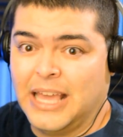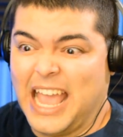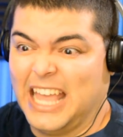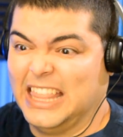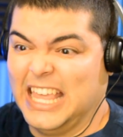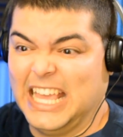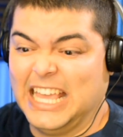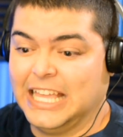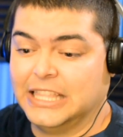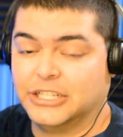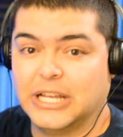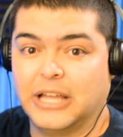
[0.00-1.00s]
and they can get
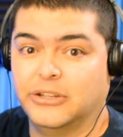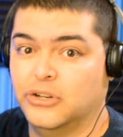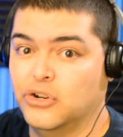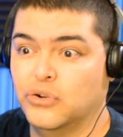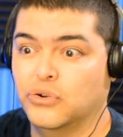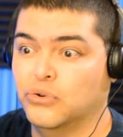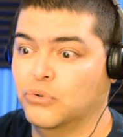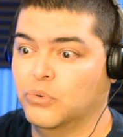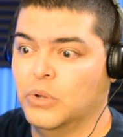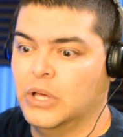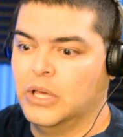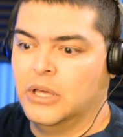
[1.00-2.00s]
the child to do
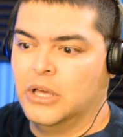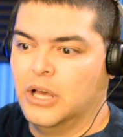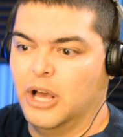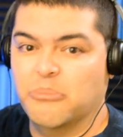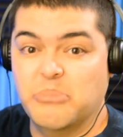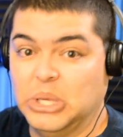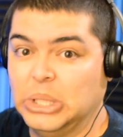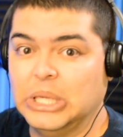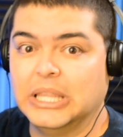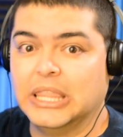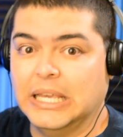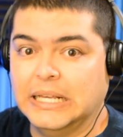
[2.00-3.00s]
a
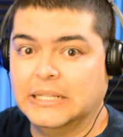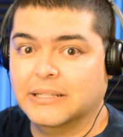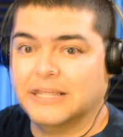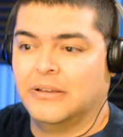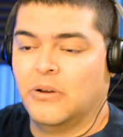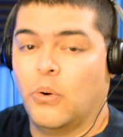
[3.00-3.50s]
million things,